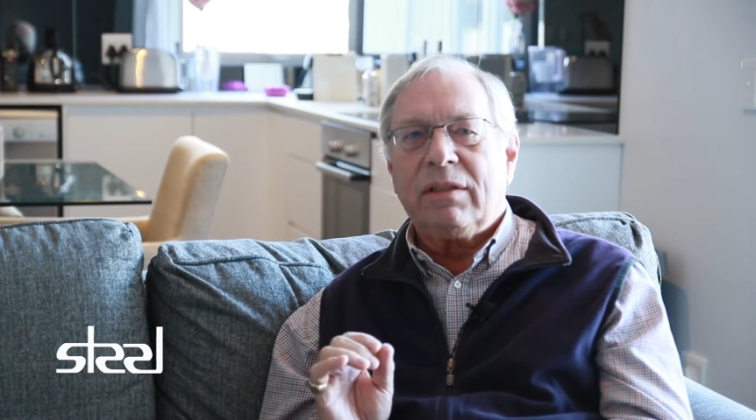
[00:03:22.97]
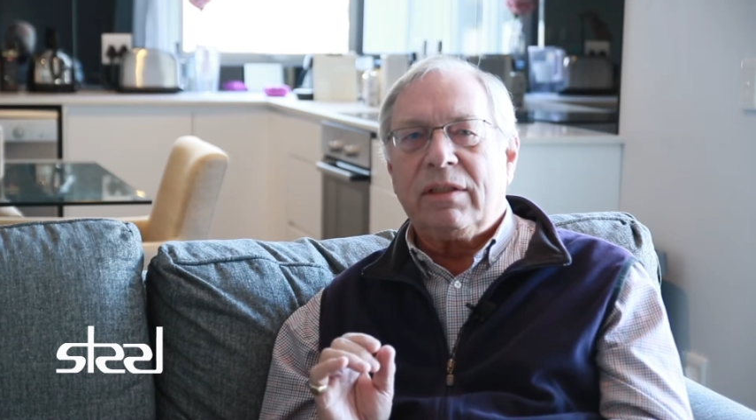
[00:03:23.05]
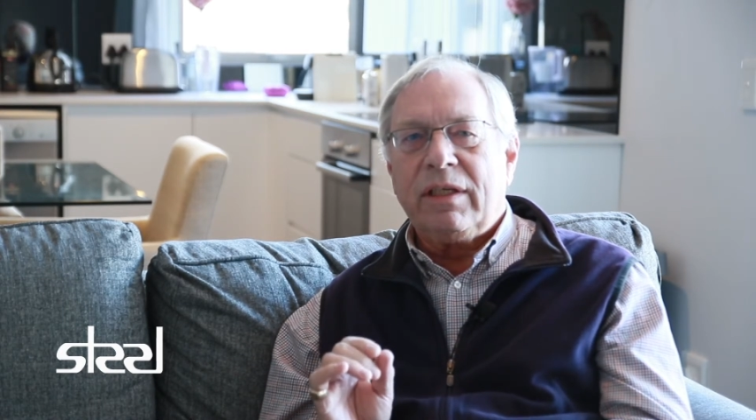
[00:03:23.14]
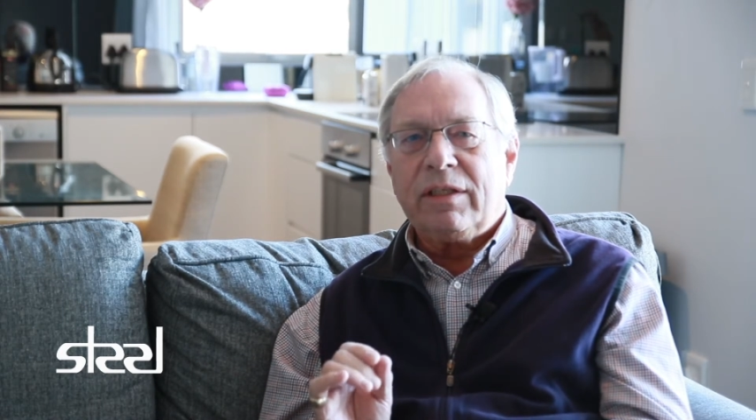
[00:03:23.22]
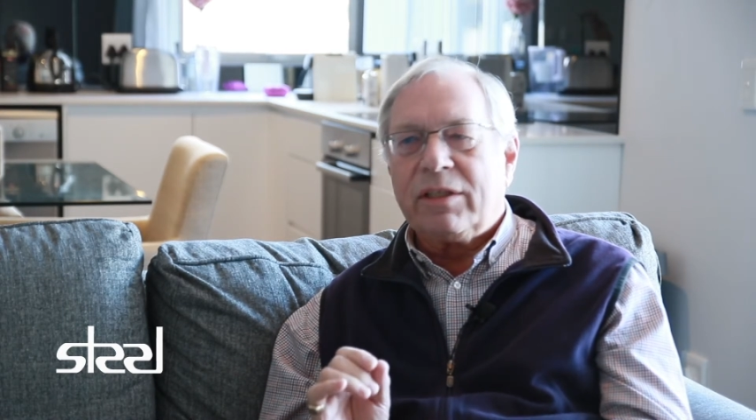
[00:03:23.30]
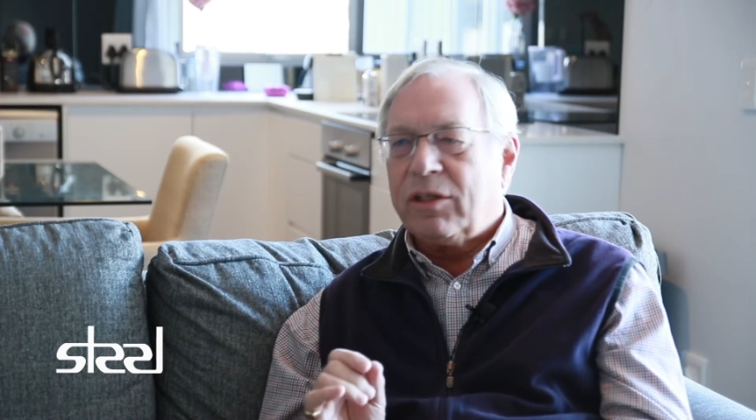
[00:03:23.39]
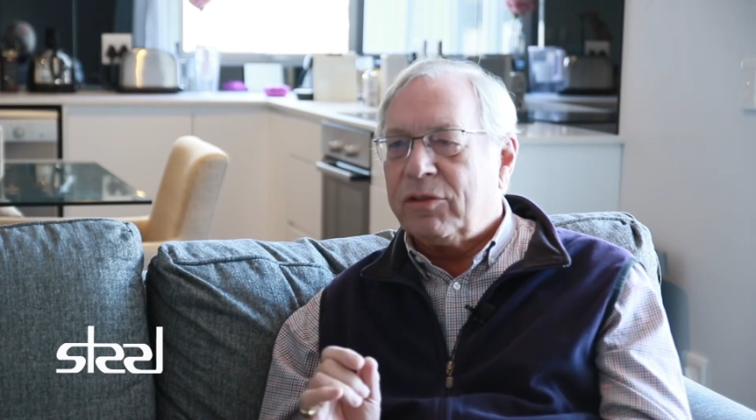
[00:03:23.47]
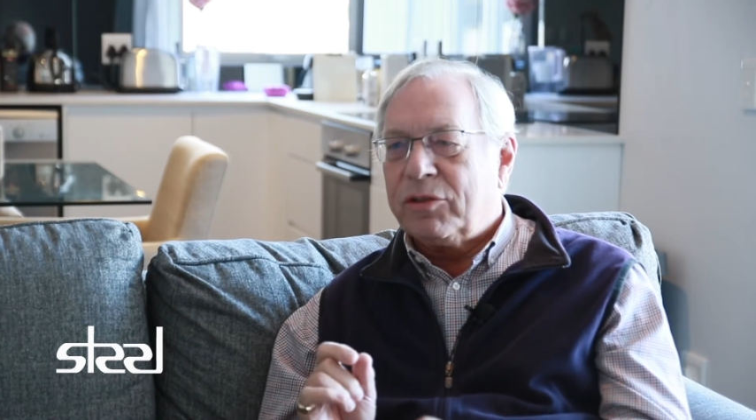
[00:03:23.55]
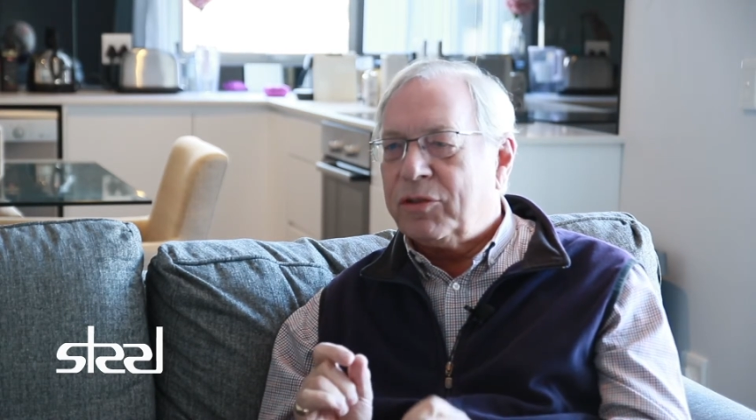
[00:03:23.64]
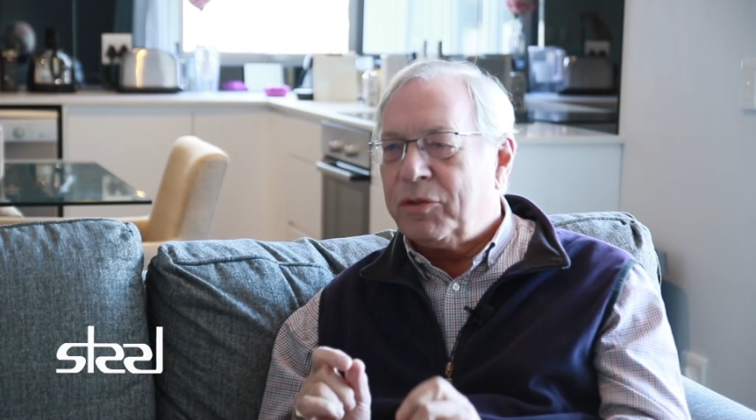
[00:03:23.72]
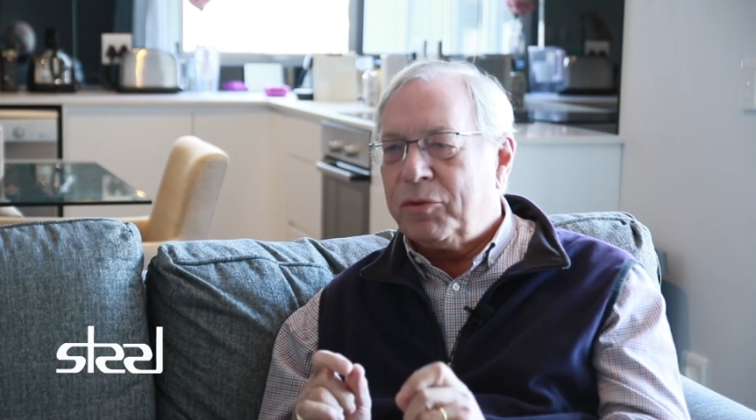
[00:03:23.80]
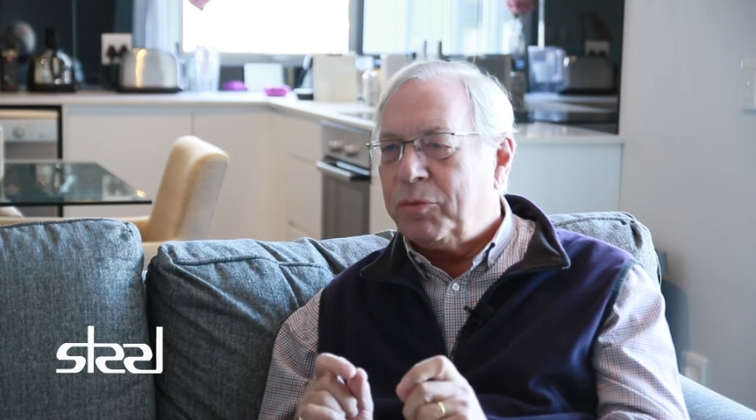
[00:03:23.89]
detailed
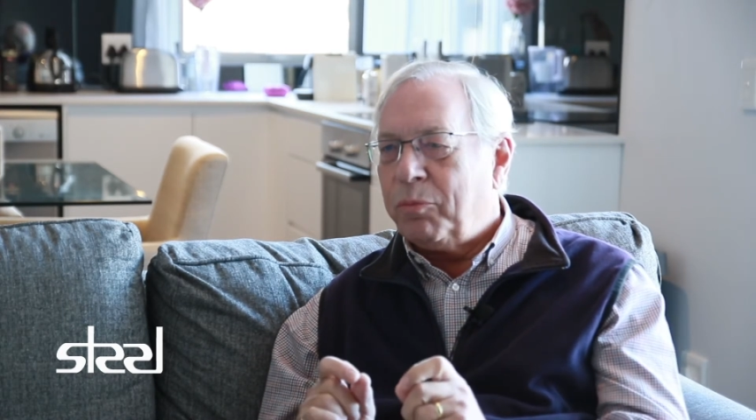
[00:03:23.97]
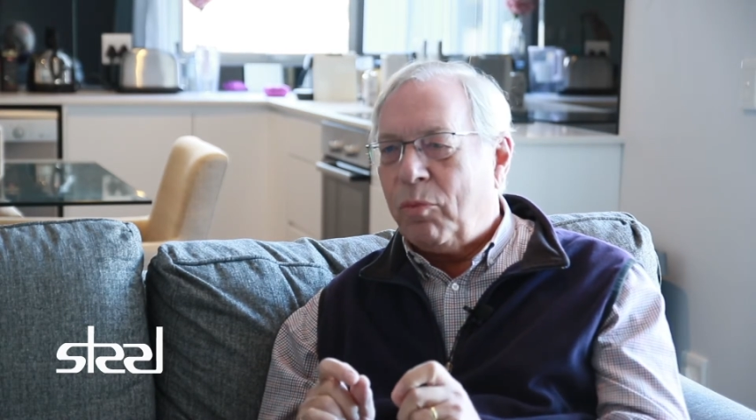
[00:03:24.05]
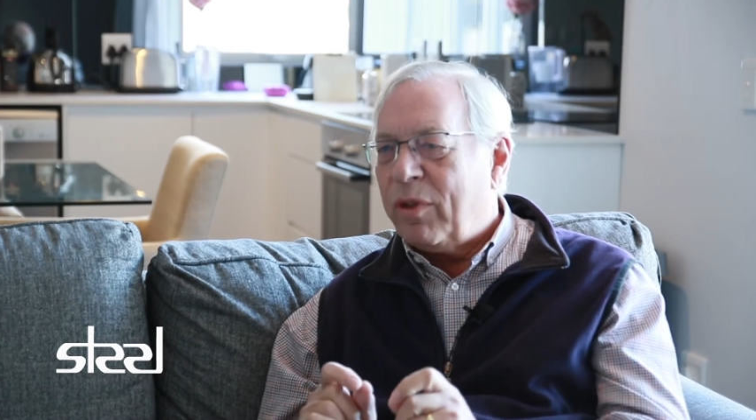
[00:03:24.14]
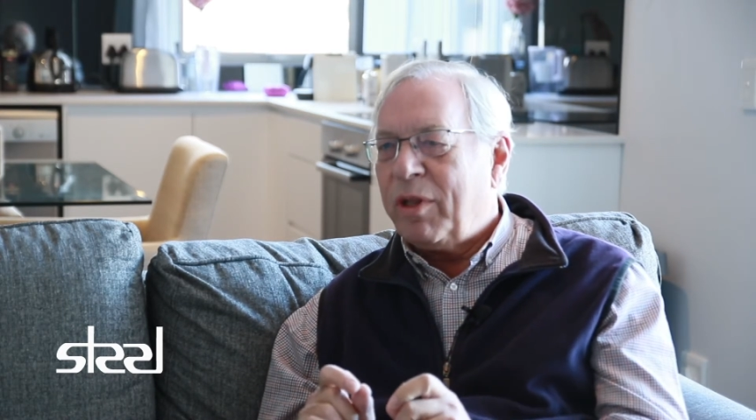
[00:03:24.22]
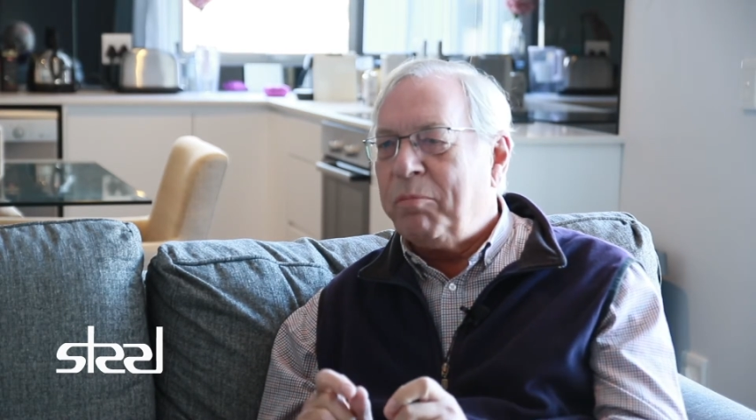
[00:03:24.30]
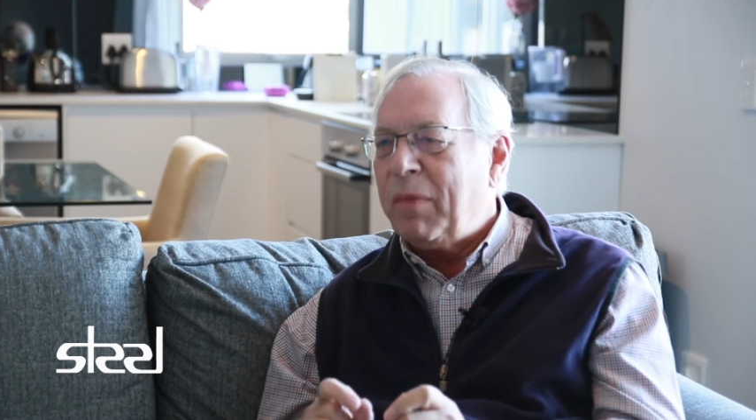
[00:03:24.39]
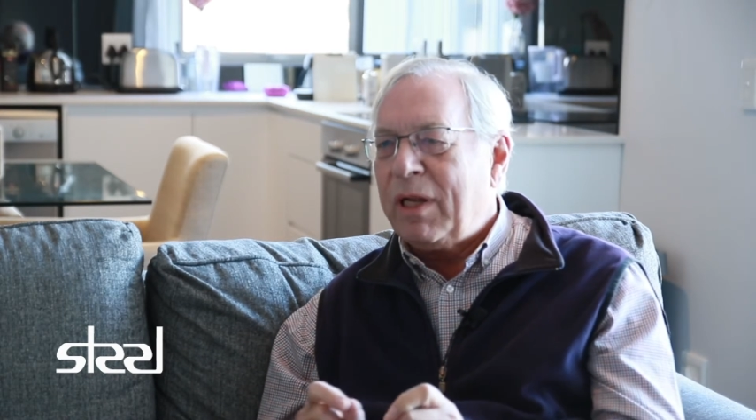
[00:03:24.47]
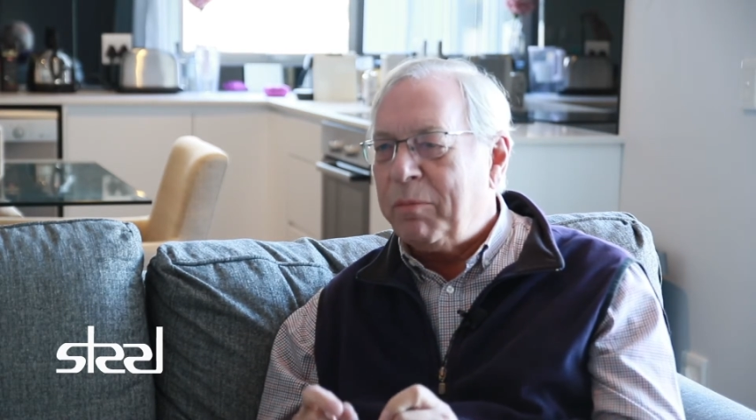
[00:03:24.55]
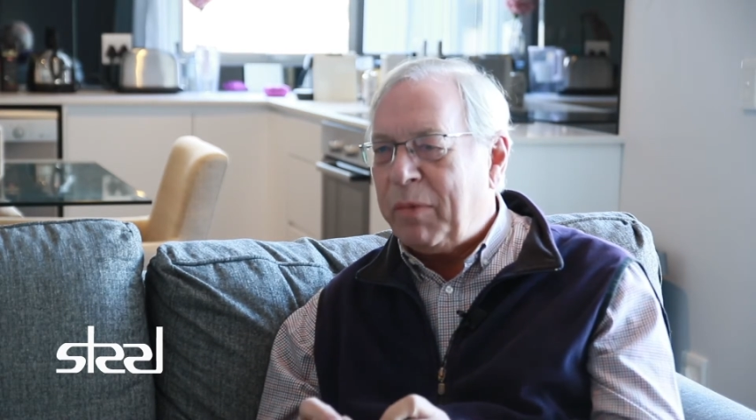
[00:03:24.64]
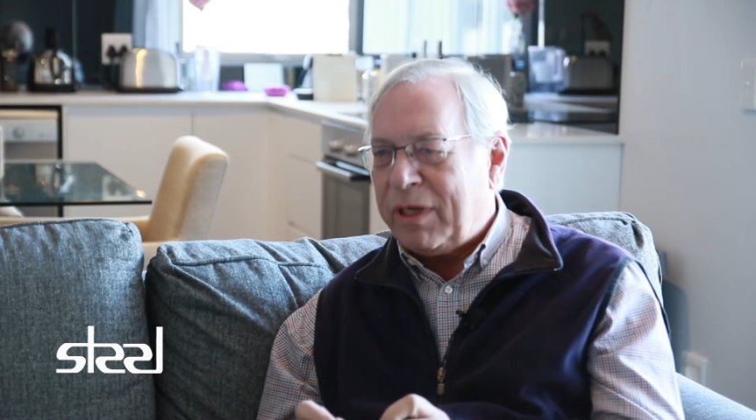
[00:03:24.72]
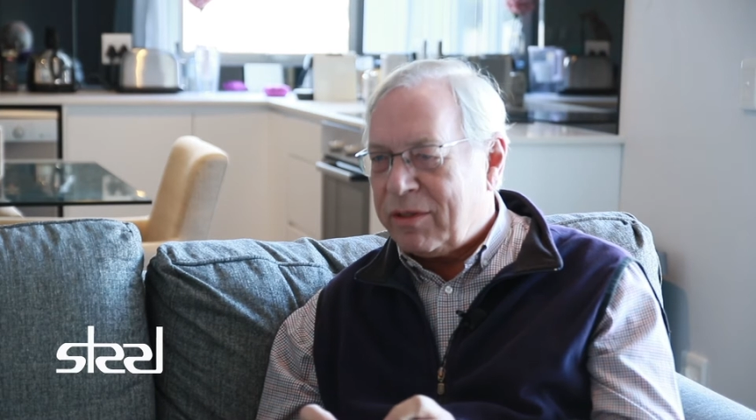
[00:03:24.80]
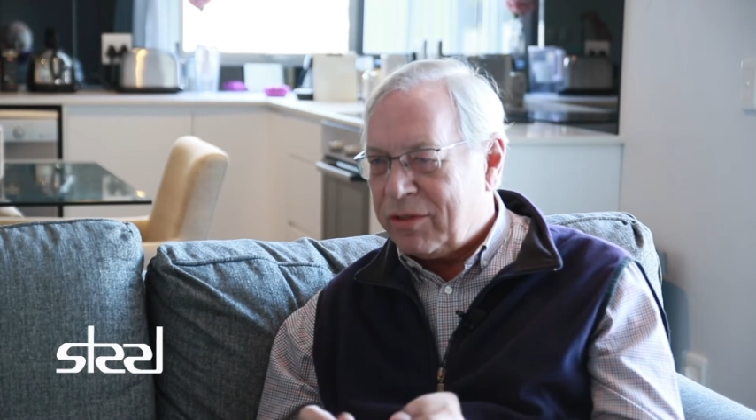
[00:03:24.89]
to within
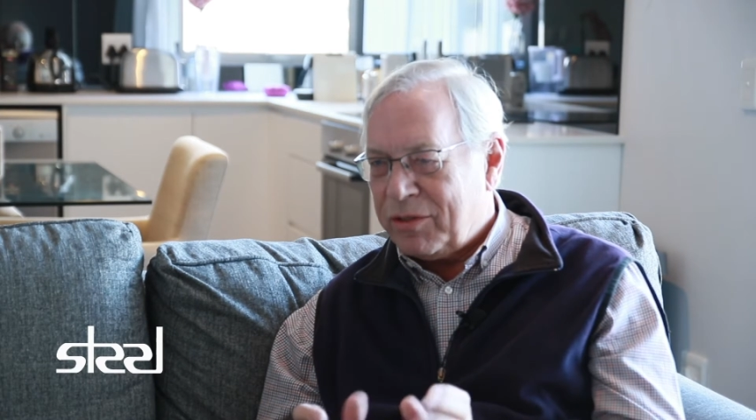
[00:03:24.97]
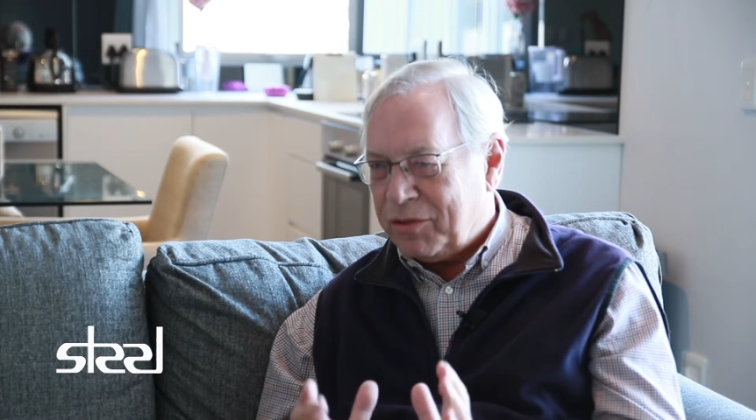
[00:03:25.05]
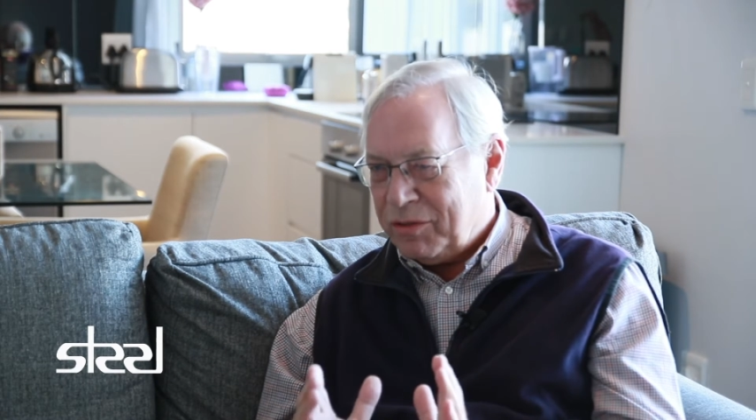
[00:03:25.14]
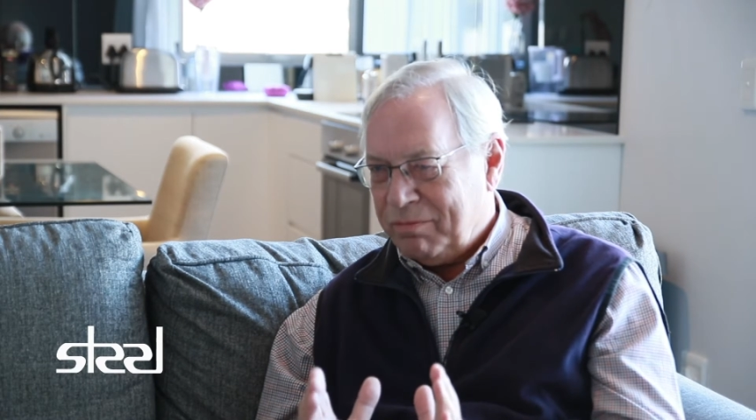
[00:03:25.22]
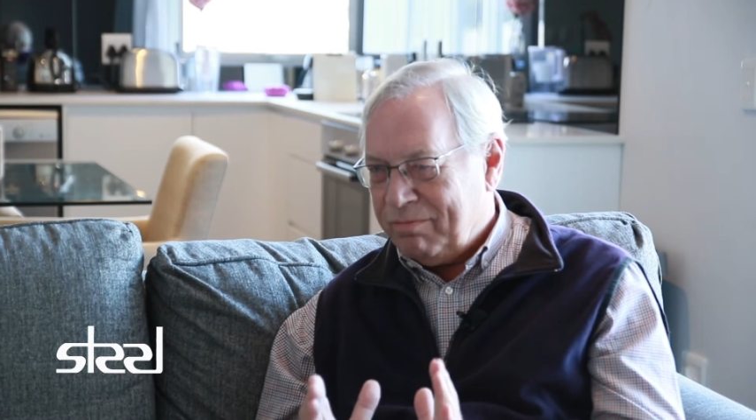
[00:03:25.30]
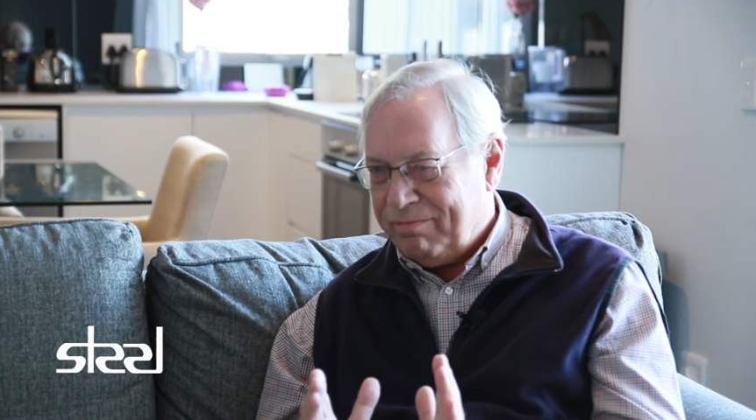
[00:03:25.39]
millimeters